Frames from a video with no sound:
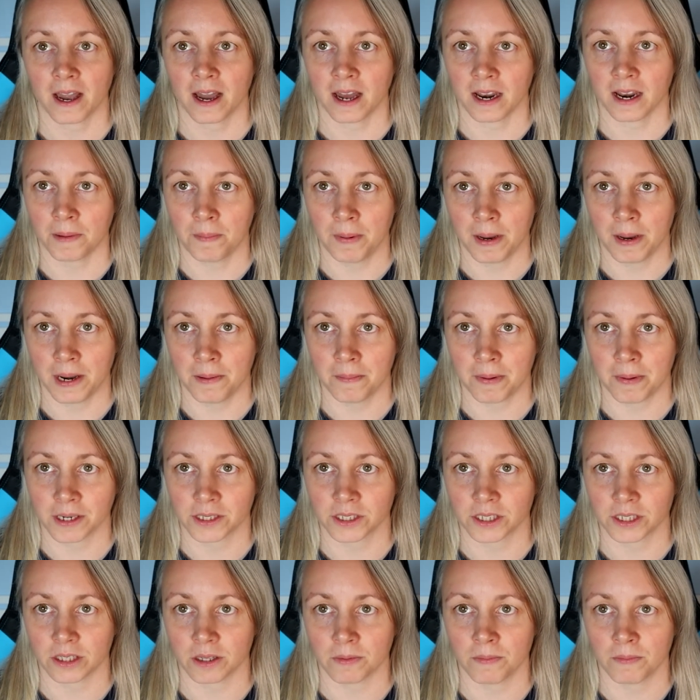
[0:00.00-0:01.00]
and a pin
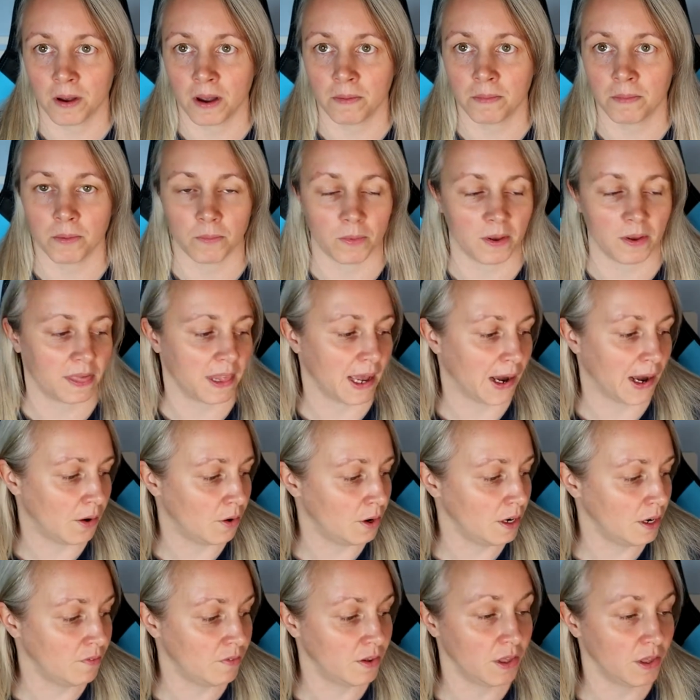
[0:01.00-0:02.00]
badge at the moment with that
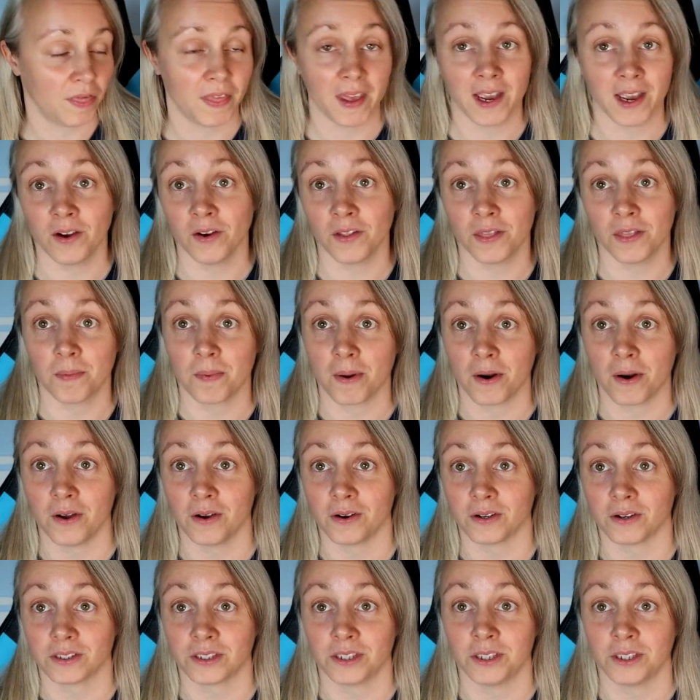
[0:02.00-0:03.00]
on. If you think of the
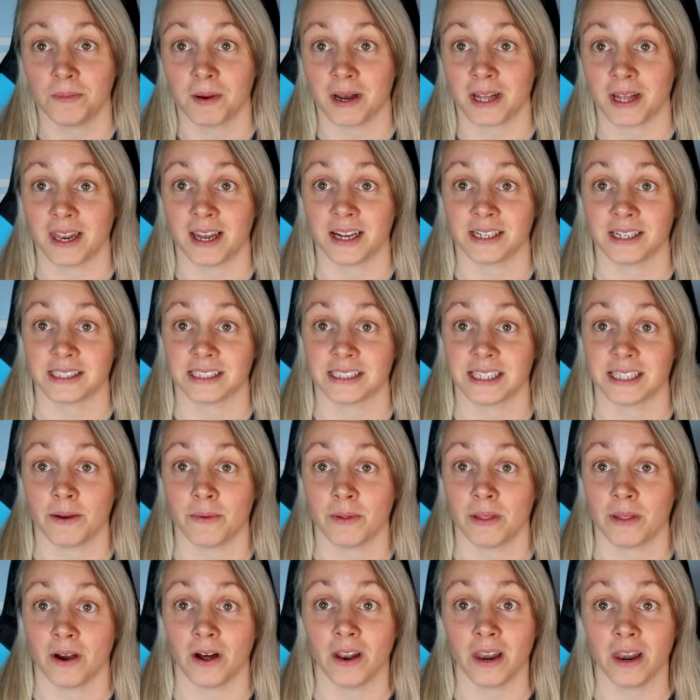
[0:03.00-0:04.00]
products you might like to see
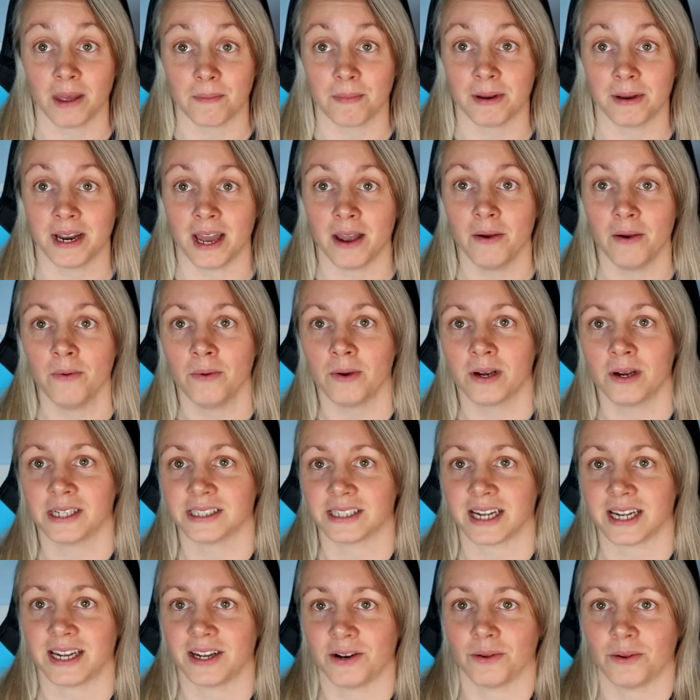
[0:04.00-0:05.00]
with it on, let me know because
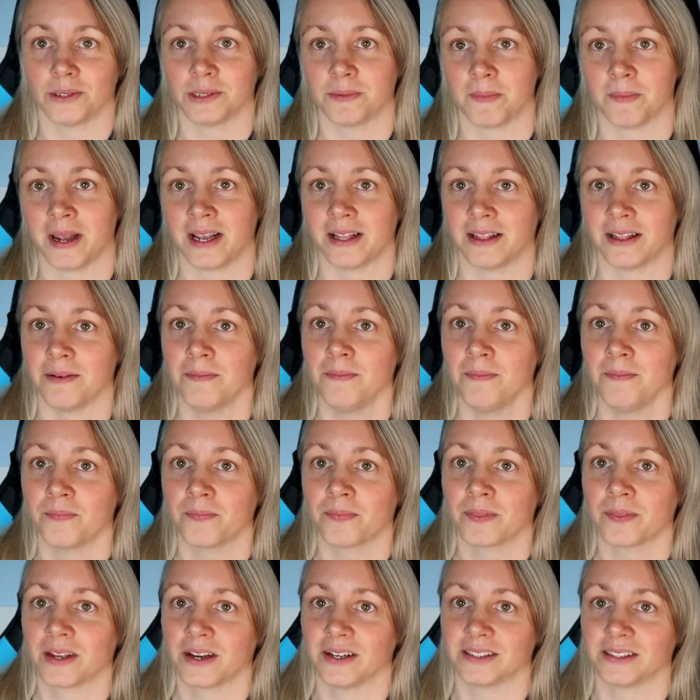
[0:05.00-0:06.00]
I can always make them
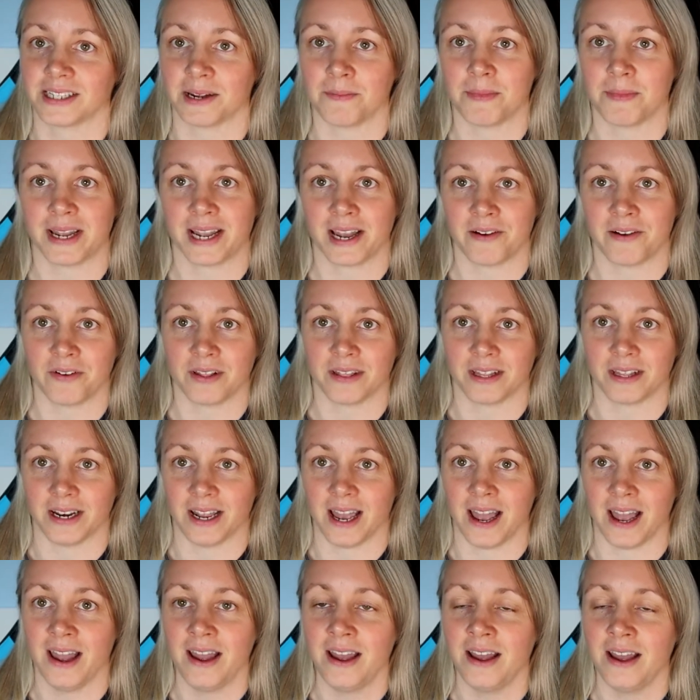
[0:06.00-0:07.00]
because I make everything
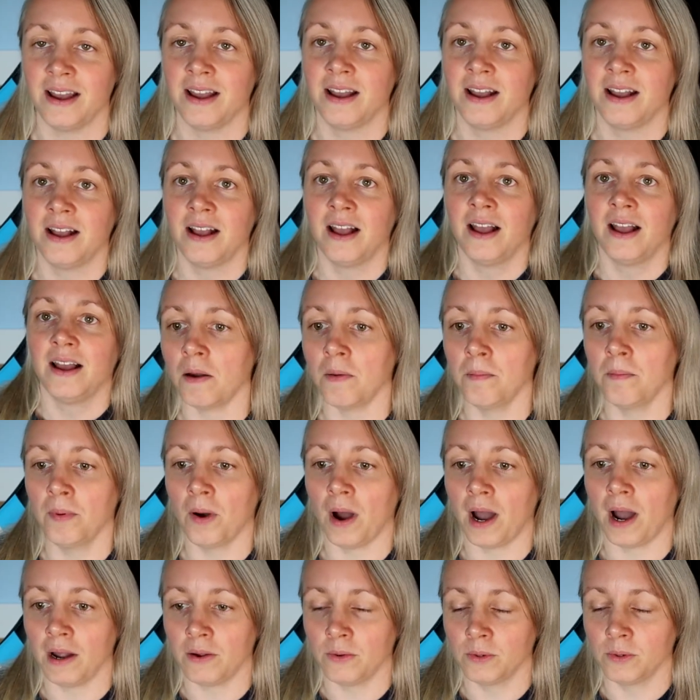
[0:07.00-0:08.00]
here.
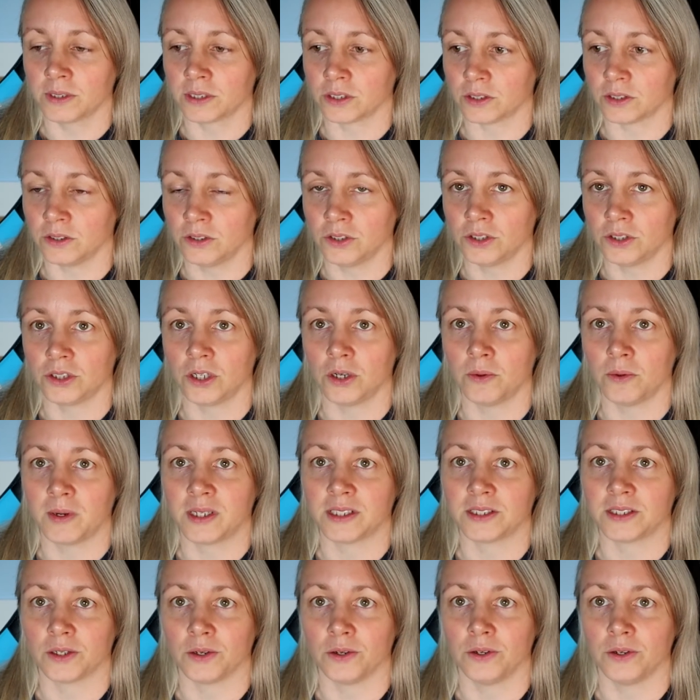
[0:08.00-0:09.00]
But I was unsure when
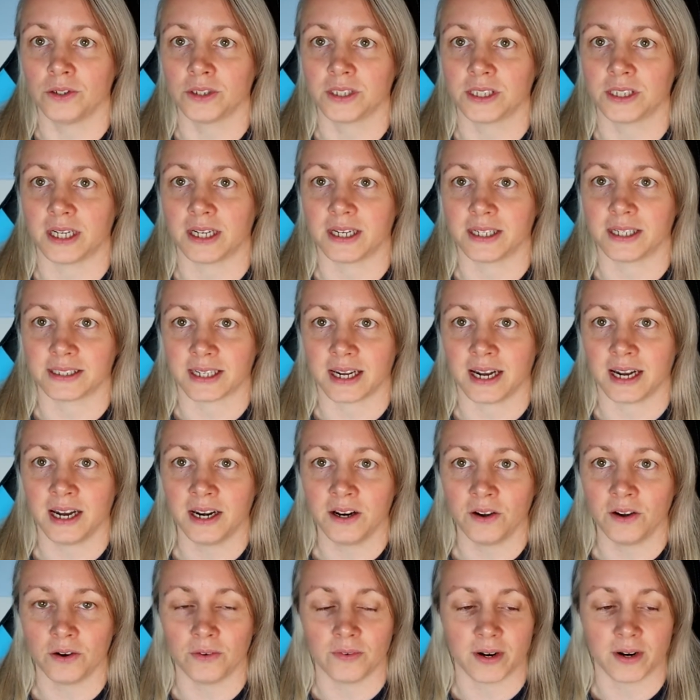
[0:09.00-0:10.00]
to launch it because I
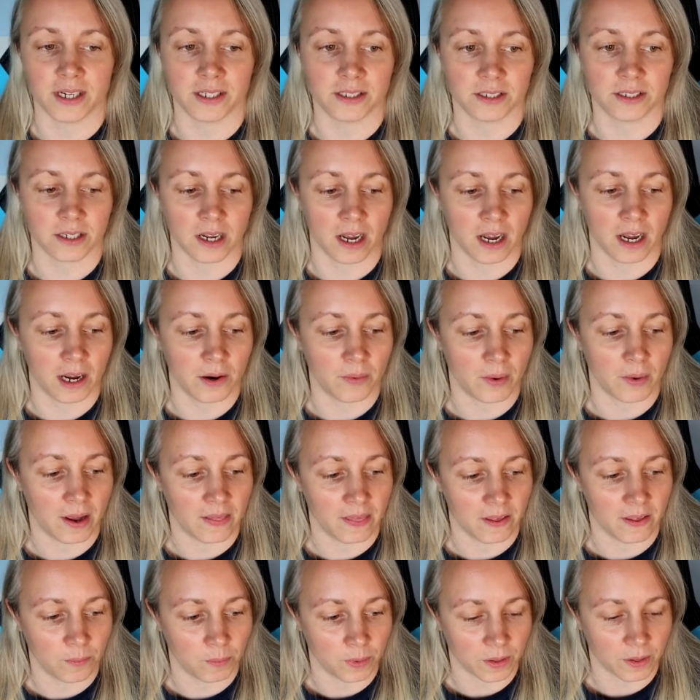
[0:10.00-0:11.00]
had it all ready to go,
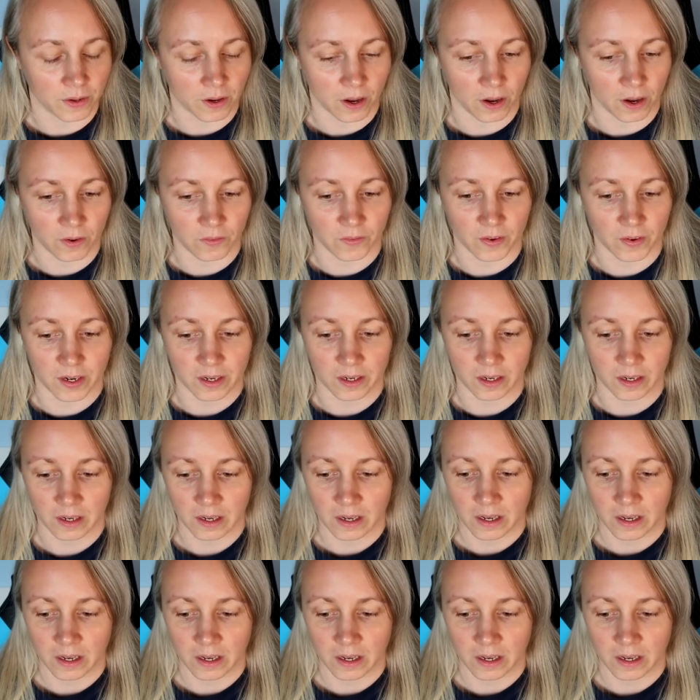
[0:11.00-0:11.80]
and then with COVID